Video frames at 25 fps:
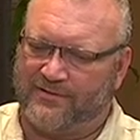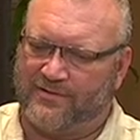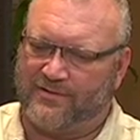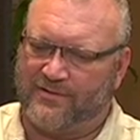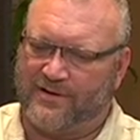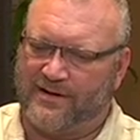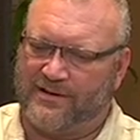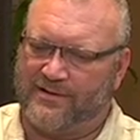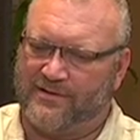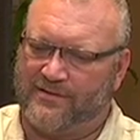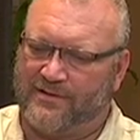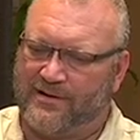
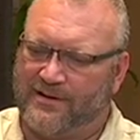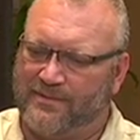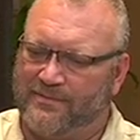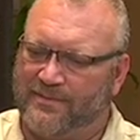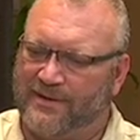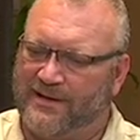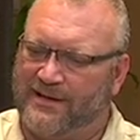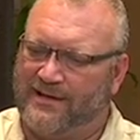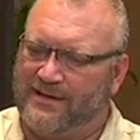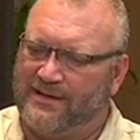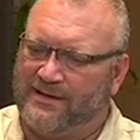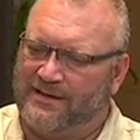create their
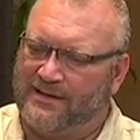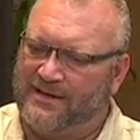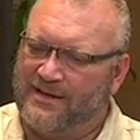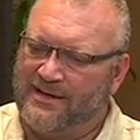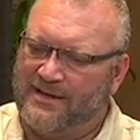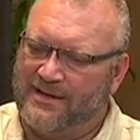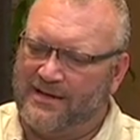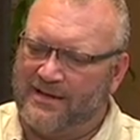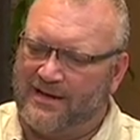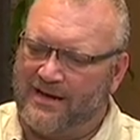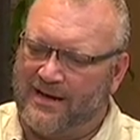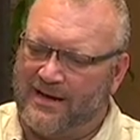IP,
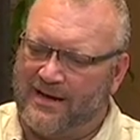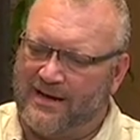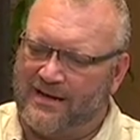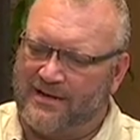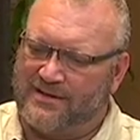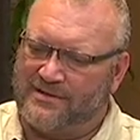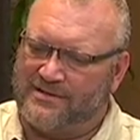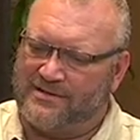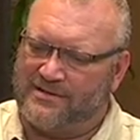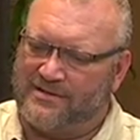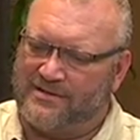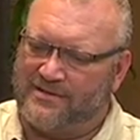
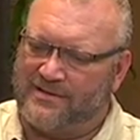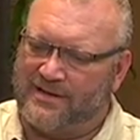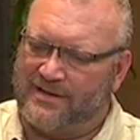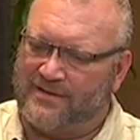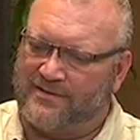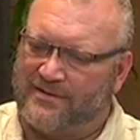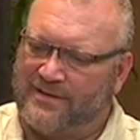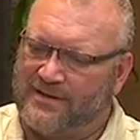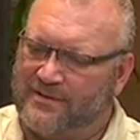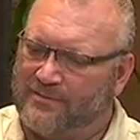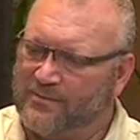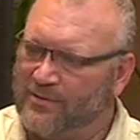and they
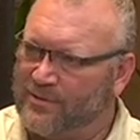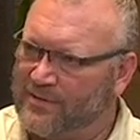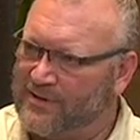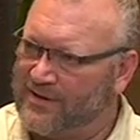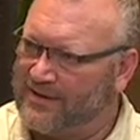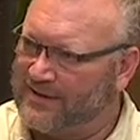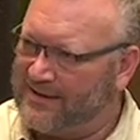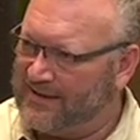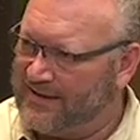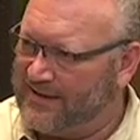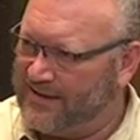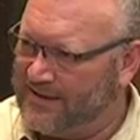think more
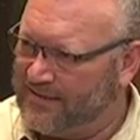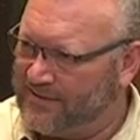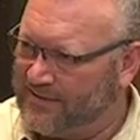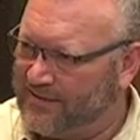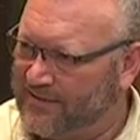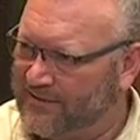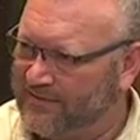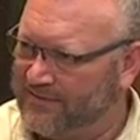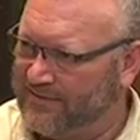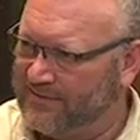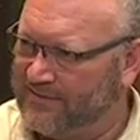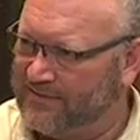like an
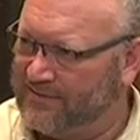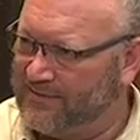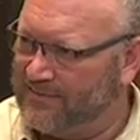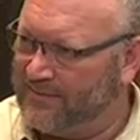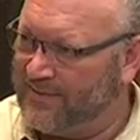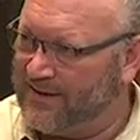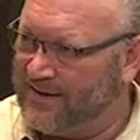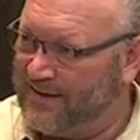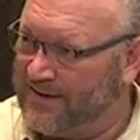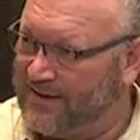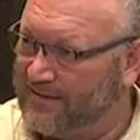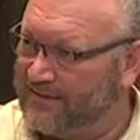ecosystem
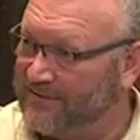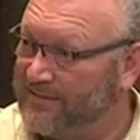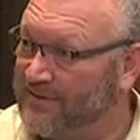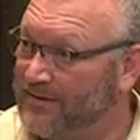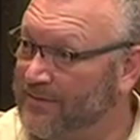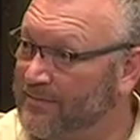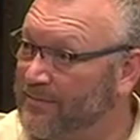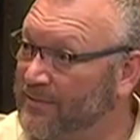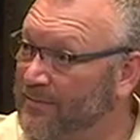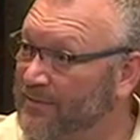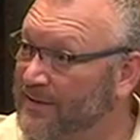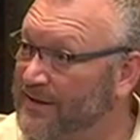player, so
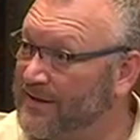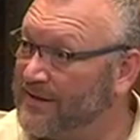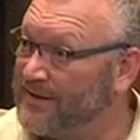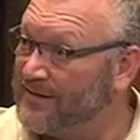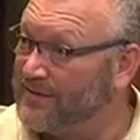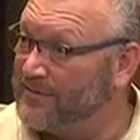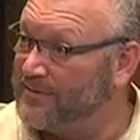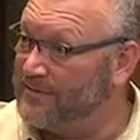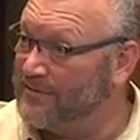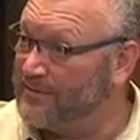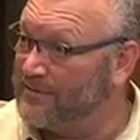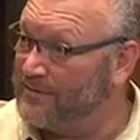more like a
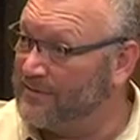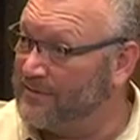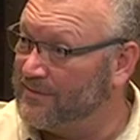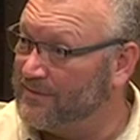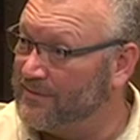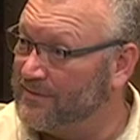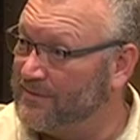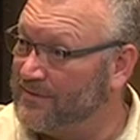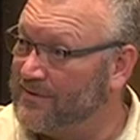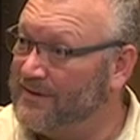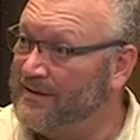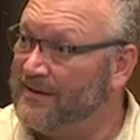
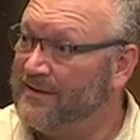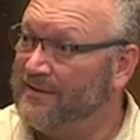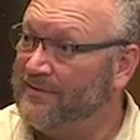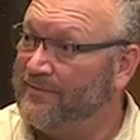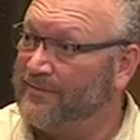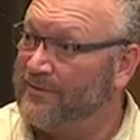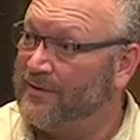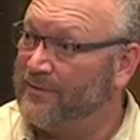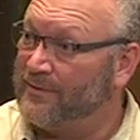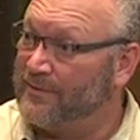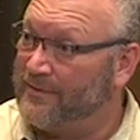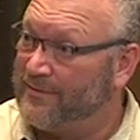Google
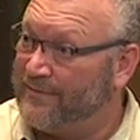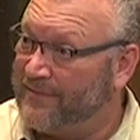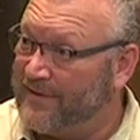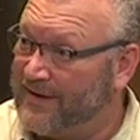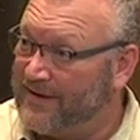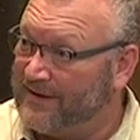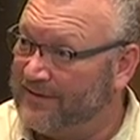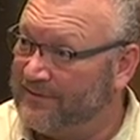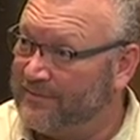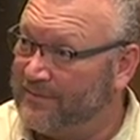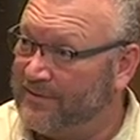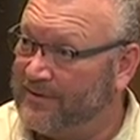or a
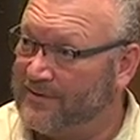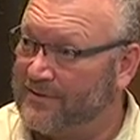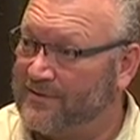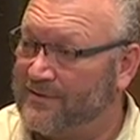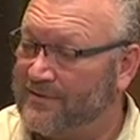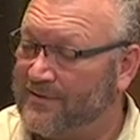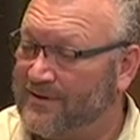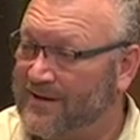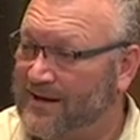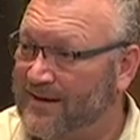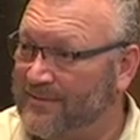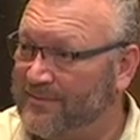Facebook
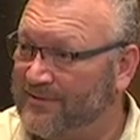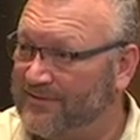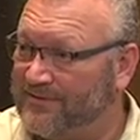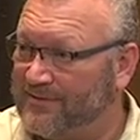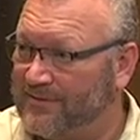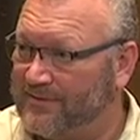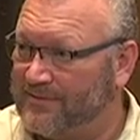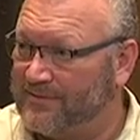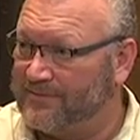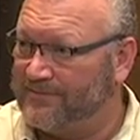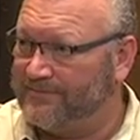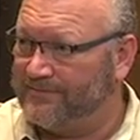or an
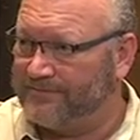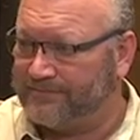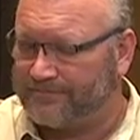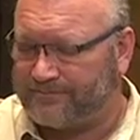Amazon.